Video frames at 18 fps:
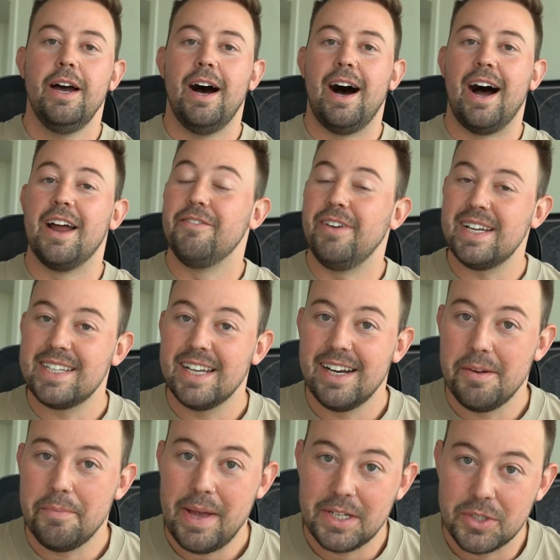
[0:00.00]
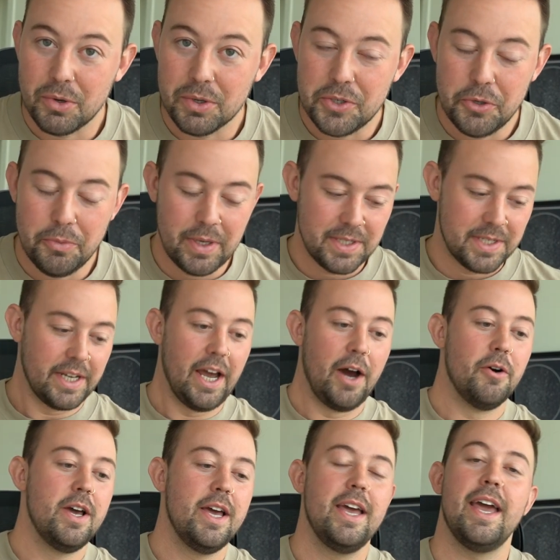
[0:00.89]
I invested in a mentor 2 months
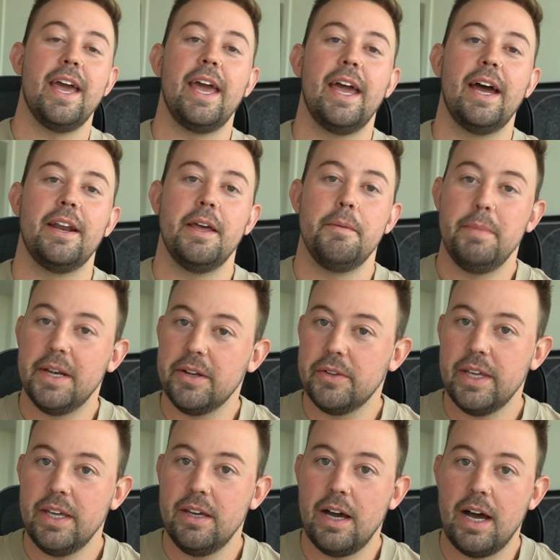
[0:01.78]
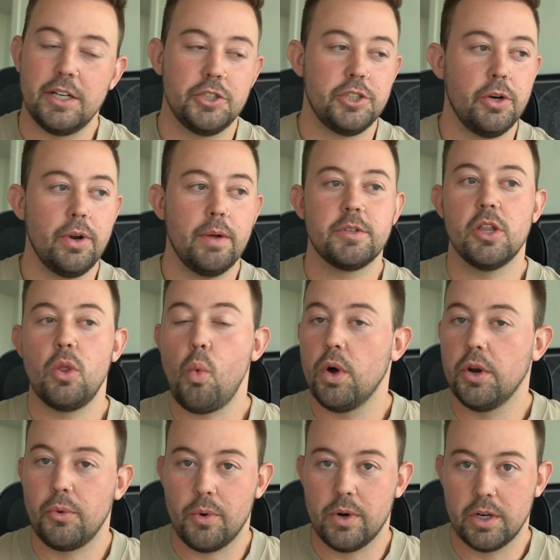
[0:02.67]
ago. And admittedly, I showed up to the
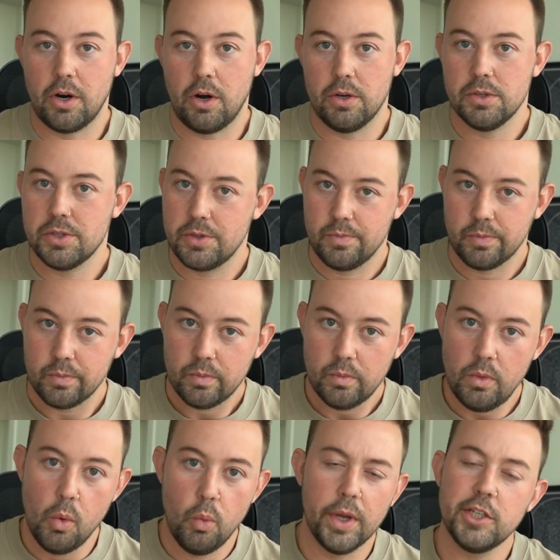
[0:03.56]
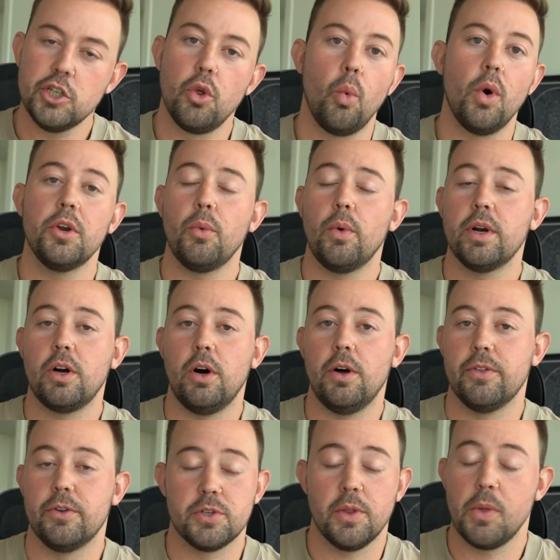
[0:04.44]
one-to-one calls, which the one-to-one
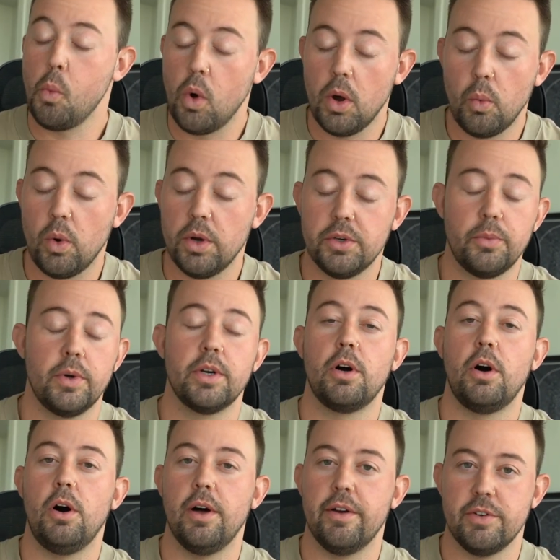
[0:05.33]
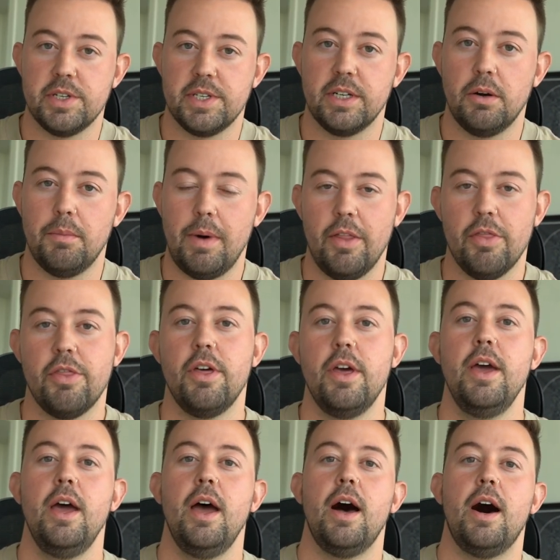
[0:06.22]
call, there's only one one-to-one call every single month.
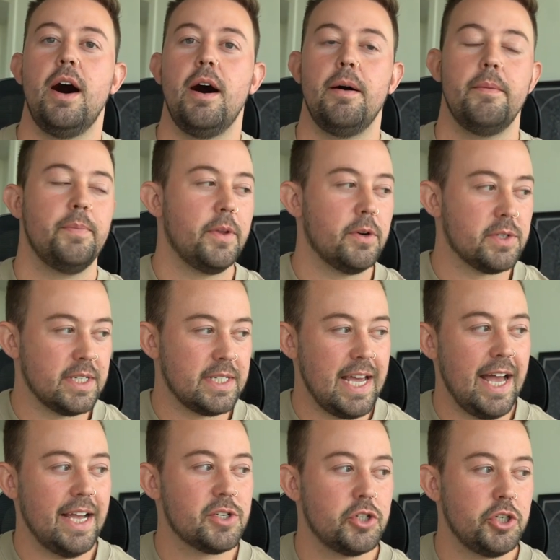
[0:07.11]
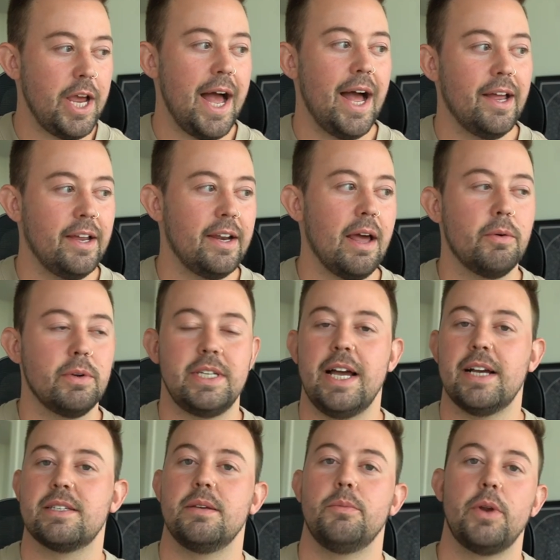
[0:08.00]
There's a text chat and I would
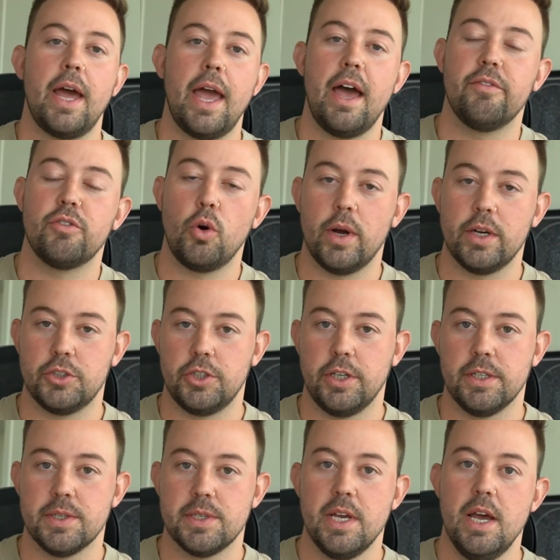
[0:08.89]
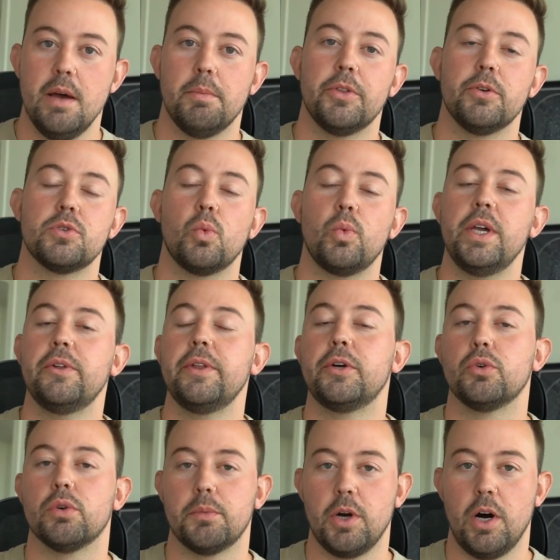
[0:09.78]
text them when I have questions, but there's a weekly
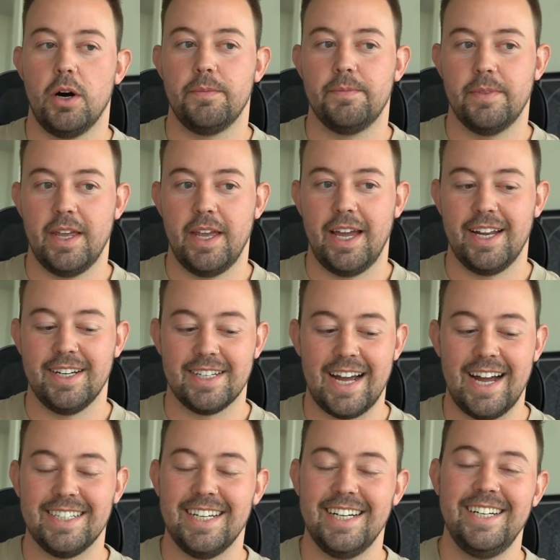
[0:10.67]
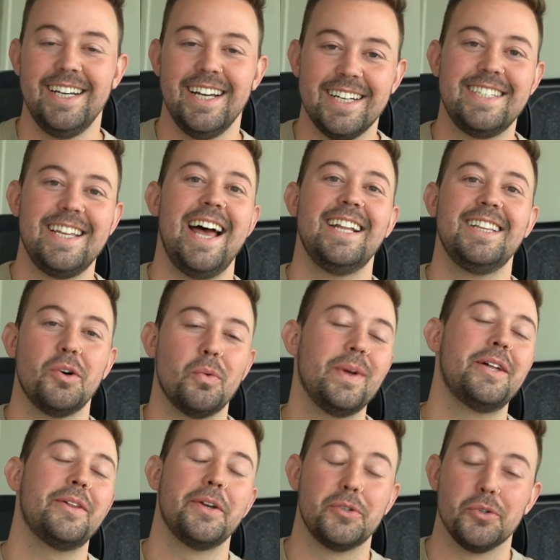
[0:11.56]
group call. And I didn't attend the
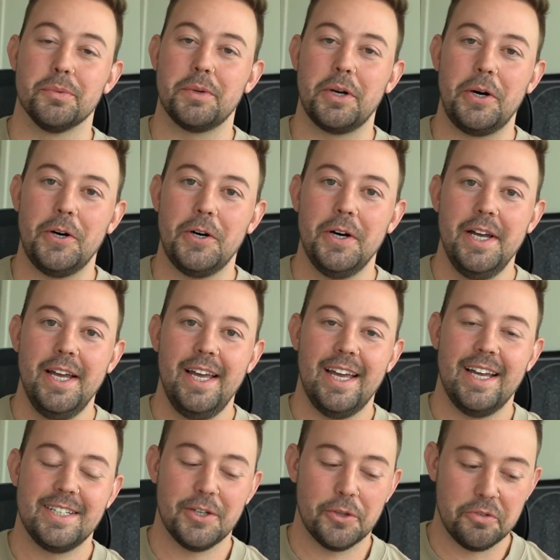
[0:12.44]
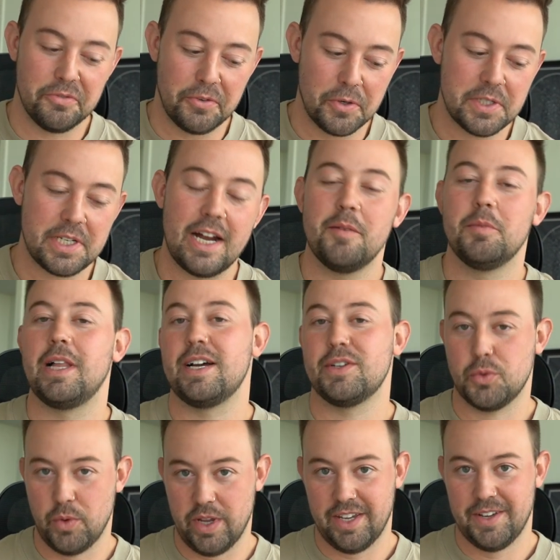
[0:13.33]
weekly group call until the first time
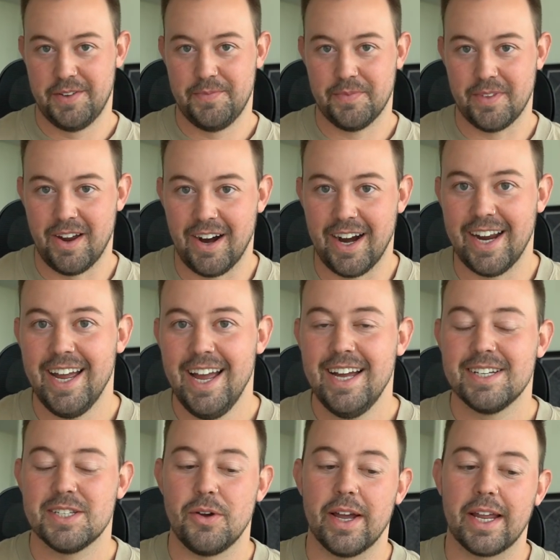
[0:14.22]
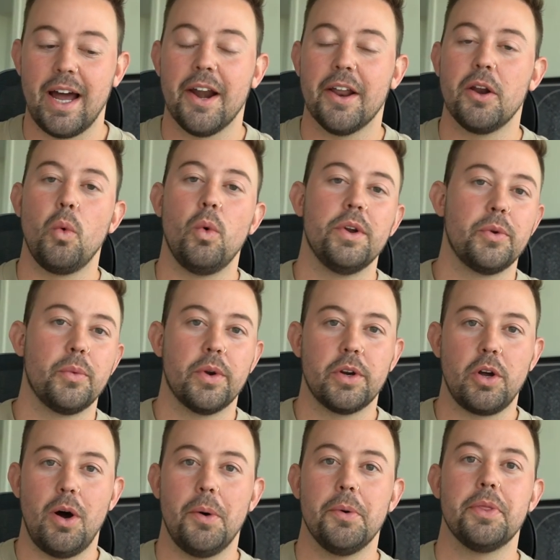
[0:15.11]
last week. All right, so I got on a one-to-one
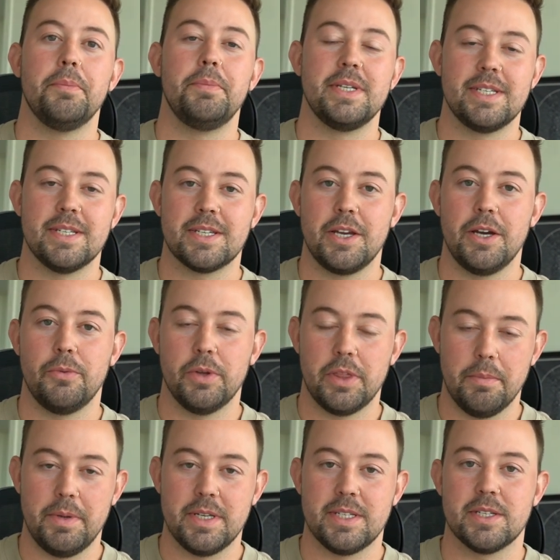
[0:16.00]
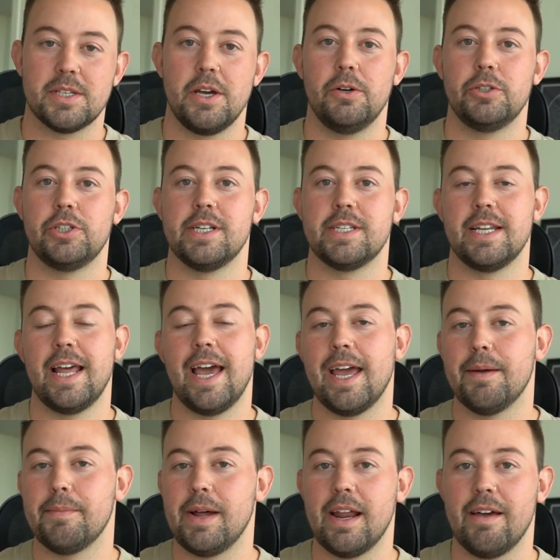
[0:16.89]
call with the business coach and I said,
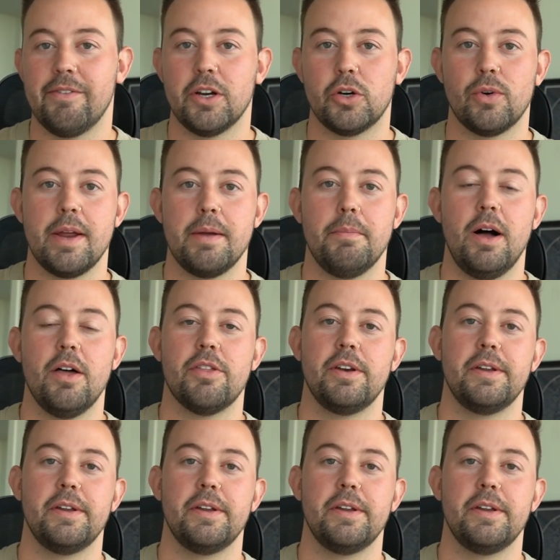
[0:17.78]
hey, I'm not having a great month.